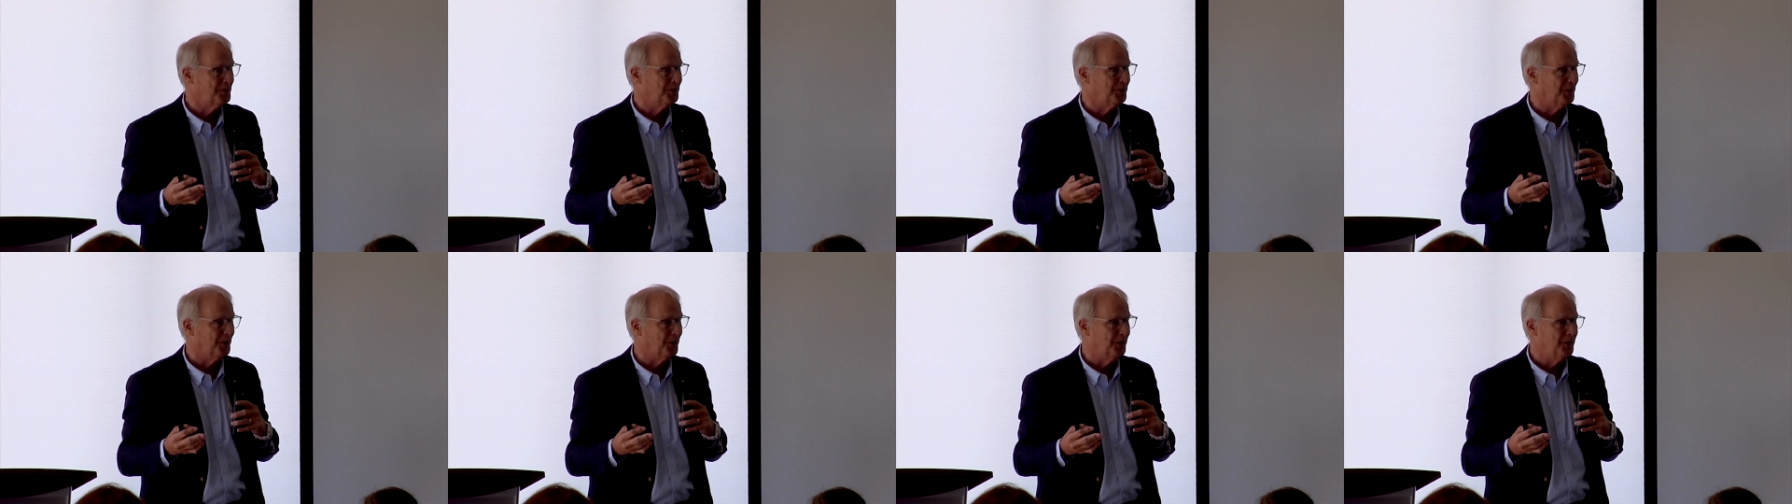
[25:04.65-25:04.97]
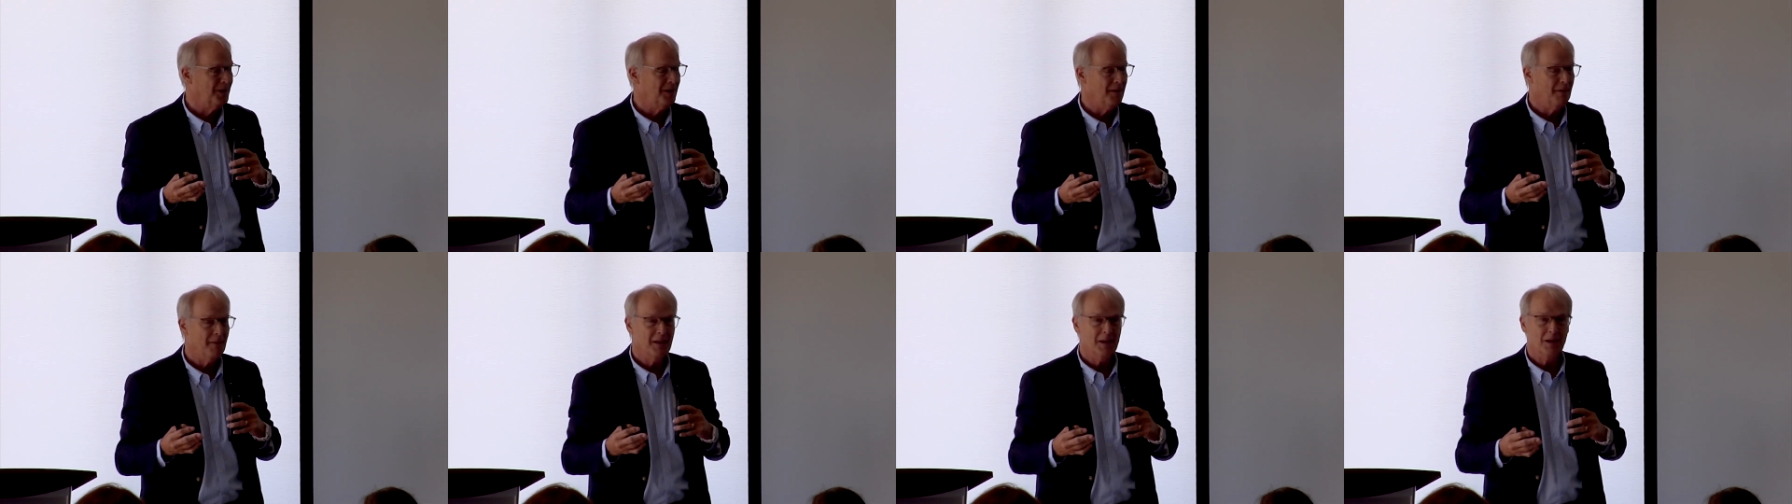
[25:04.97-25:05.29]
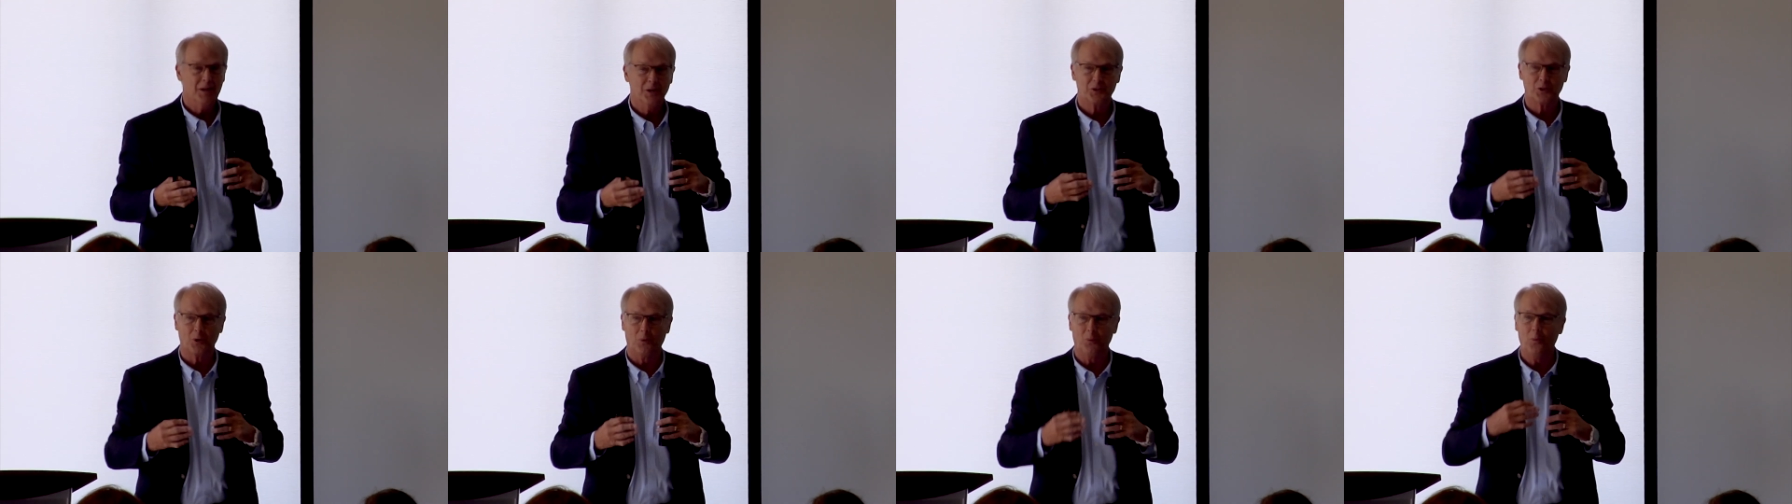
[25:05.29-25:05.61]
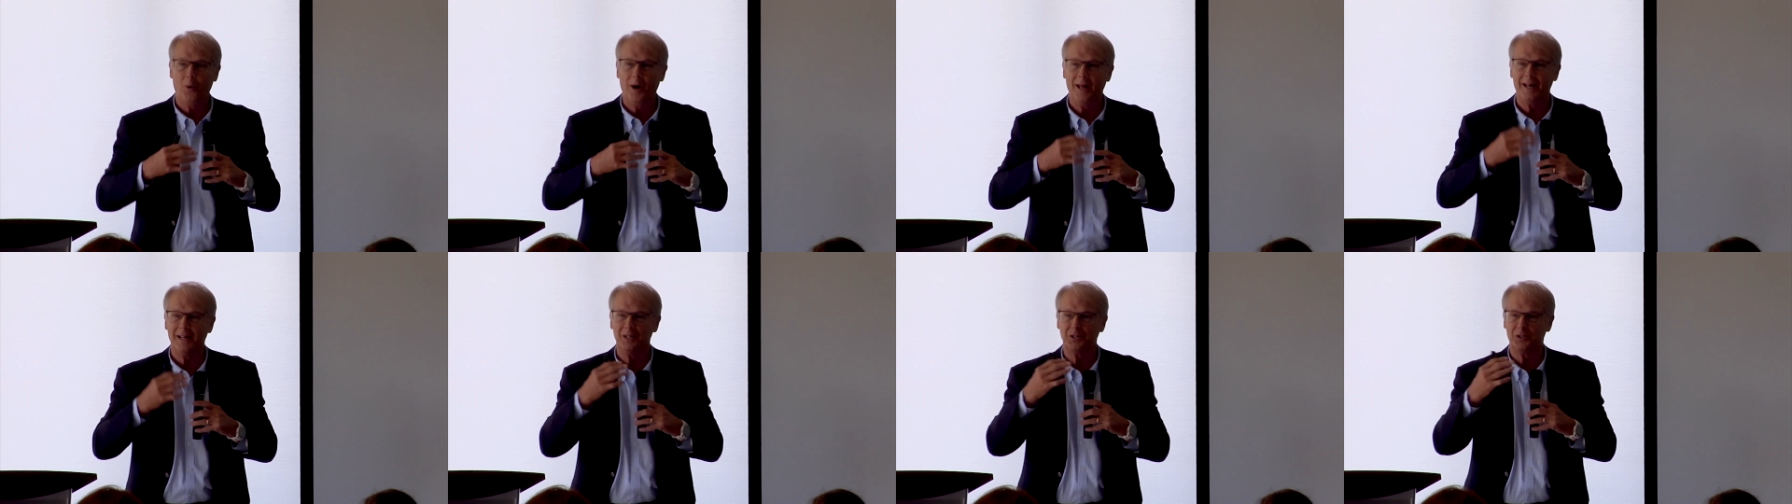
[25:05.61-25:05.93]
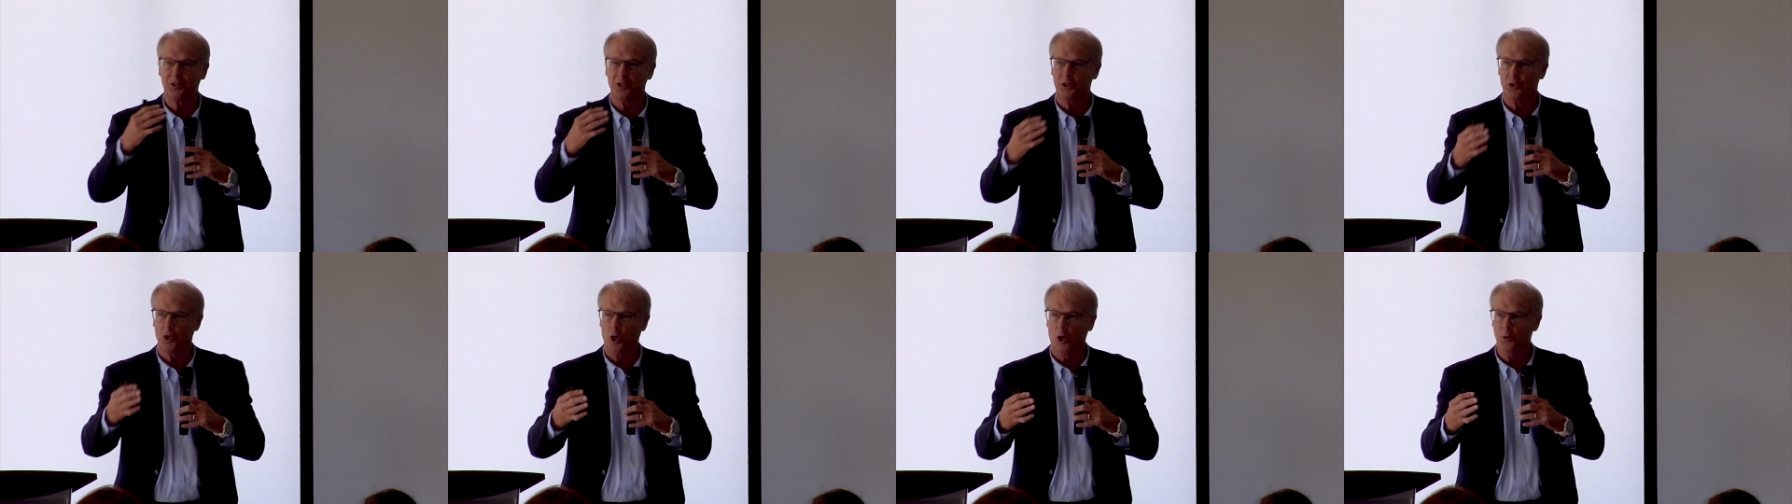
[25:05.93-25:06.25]
You know, so what is
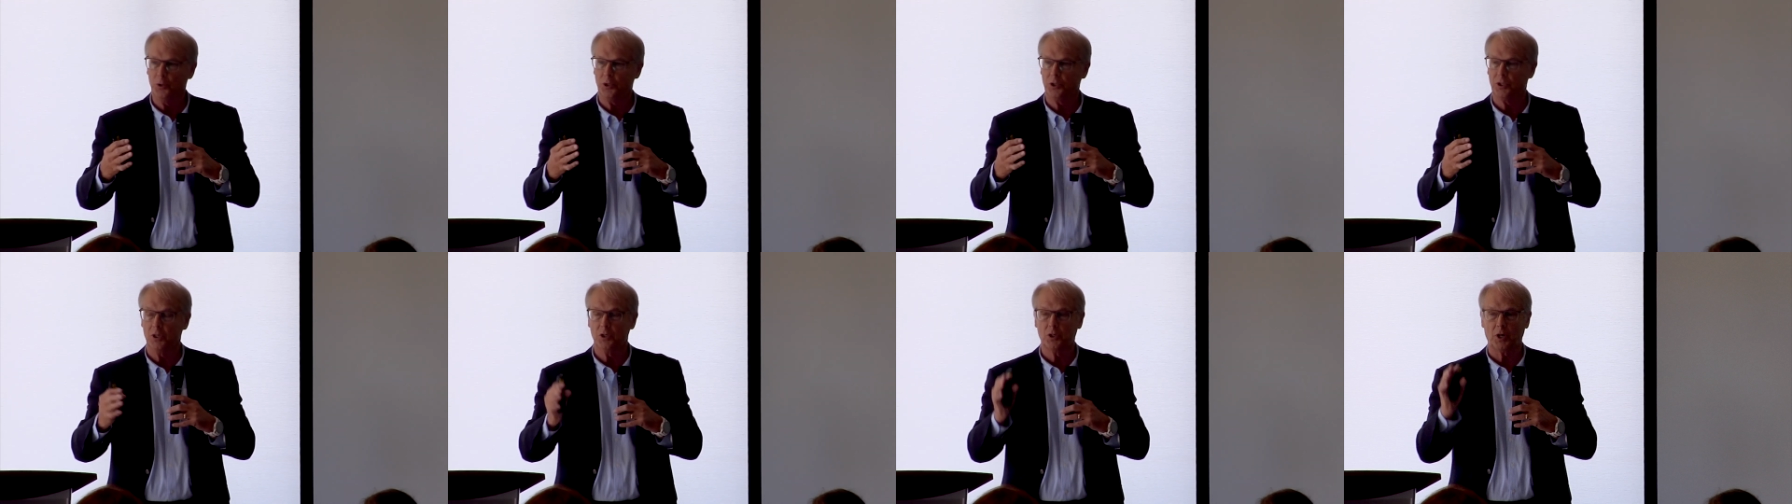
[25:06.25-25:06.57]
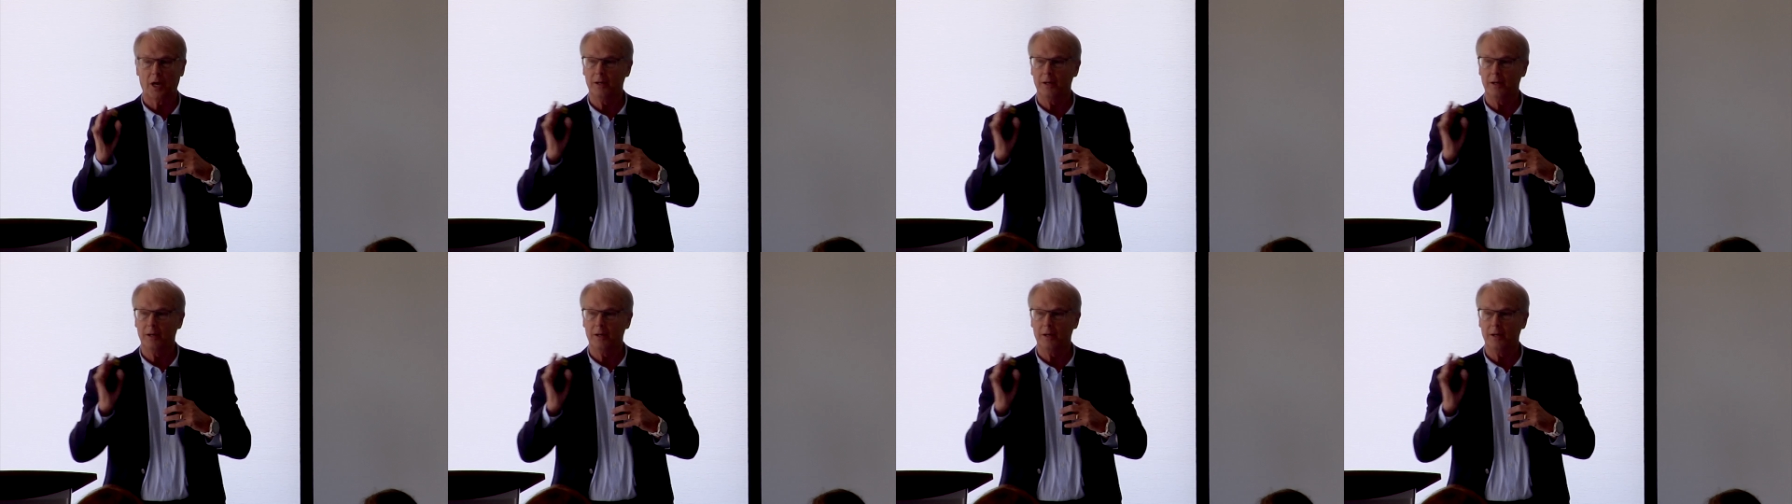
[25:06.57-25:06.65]
the dosage?